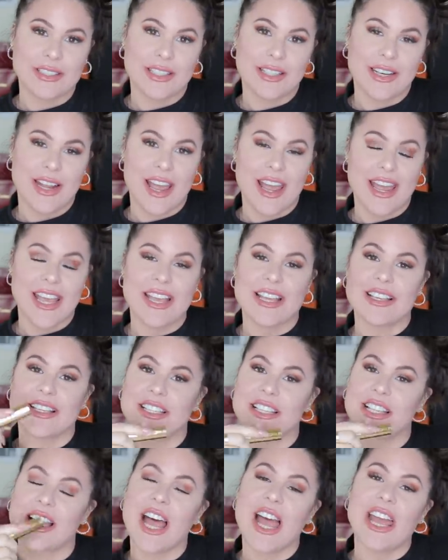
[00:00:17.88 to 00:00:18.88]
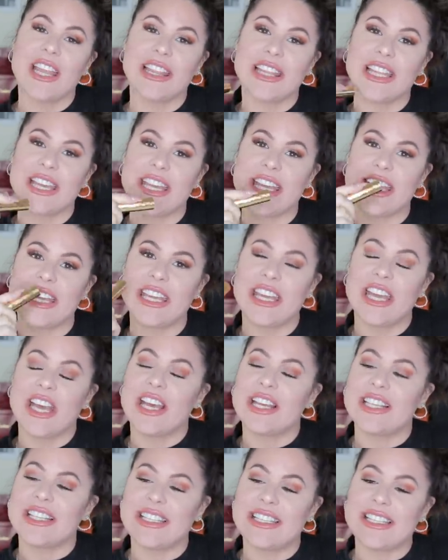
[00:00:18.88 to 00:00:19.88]
today. Slightly
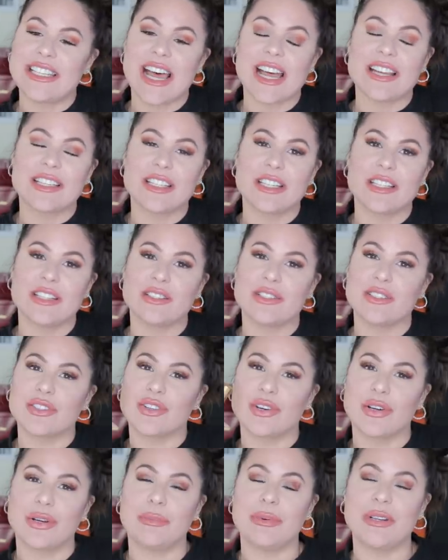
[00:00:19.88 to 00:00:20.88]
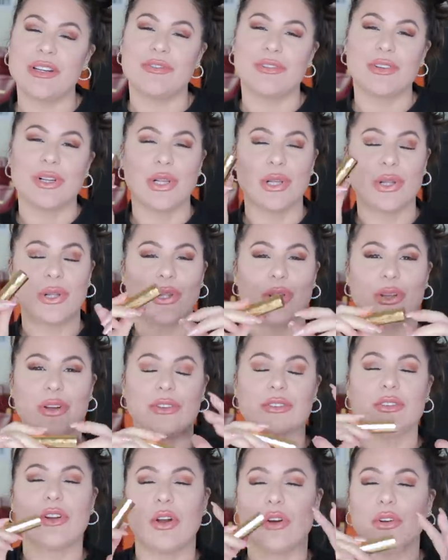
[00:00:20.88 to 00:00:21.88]
satin, got a bit of
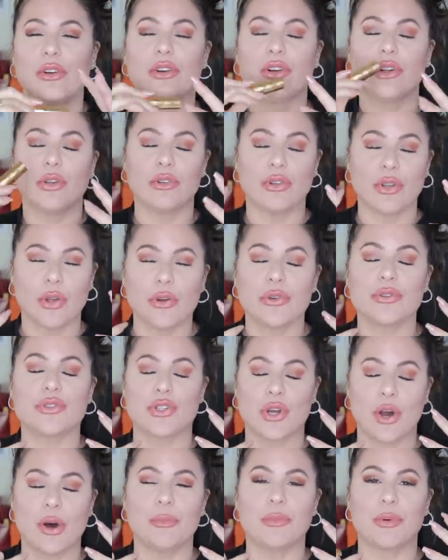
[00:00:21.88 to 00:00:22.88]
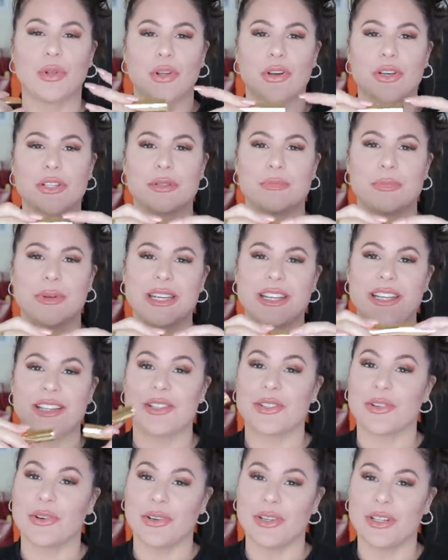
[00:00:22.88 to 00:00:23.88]
gloss, no, no top gloss, but
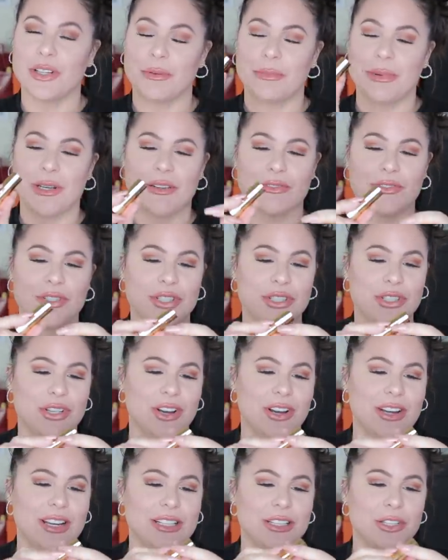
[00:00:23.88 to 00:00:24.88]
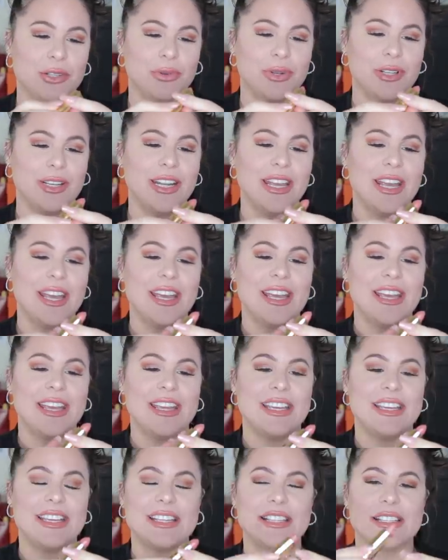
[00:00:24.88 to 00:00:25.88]
it's got a bit of shine to it.
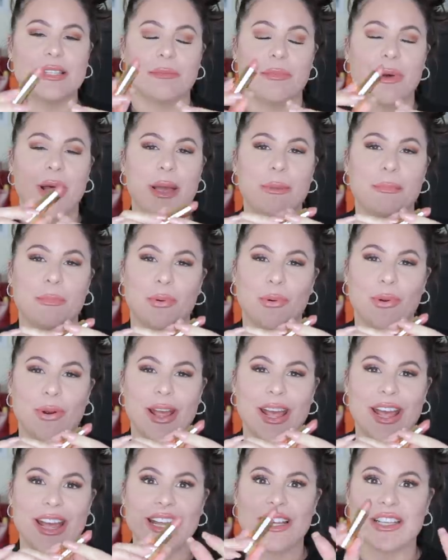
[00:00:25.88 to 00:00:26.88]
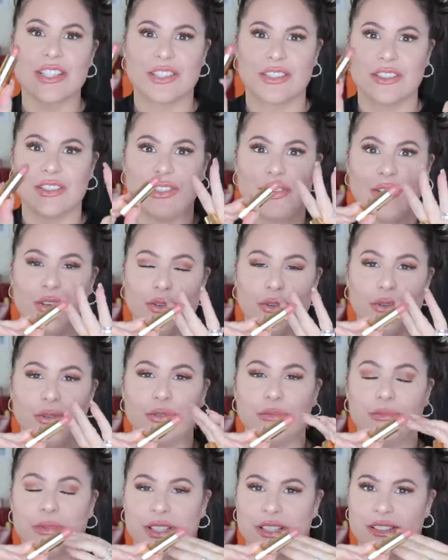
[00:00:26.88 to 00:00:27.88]
Is my brand
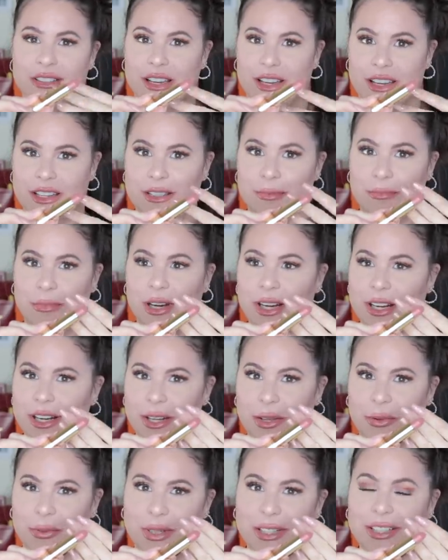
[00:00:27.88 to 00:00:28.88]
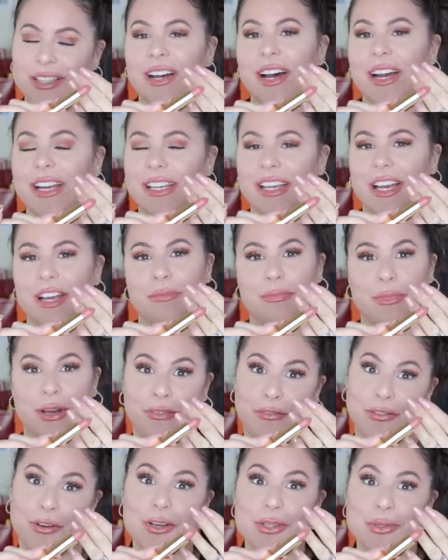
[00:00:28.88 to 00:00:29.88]
new, because I had to buy another one. I gave
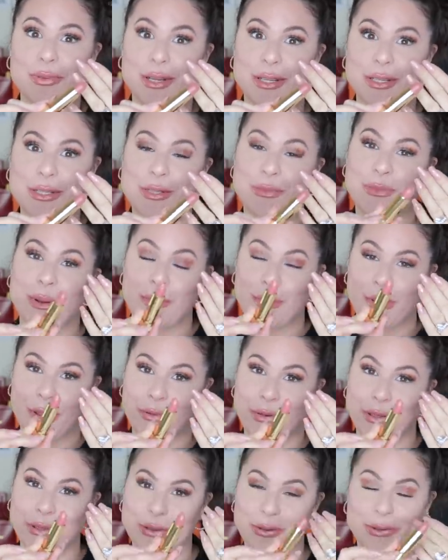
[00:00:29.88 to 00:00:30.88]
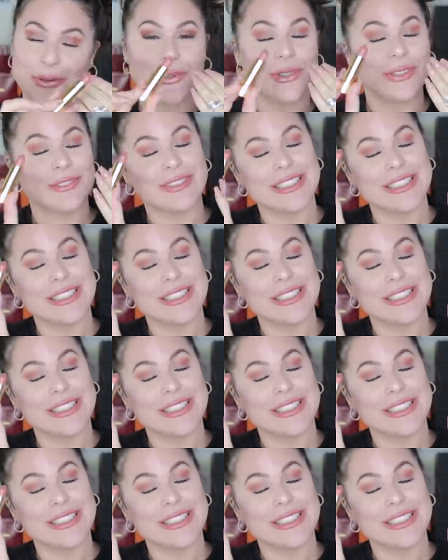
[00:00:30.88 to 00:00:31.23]
my first one to my mother-in-law.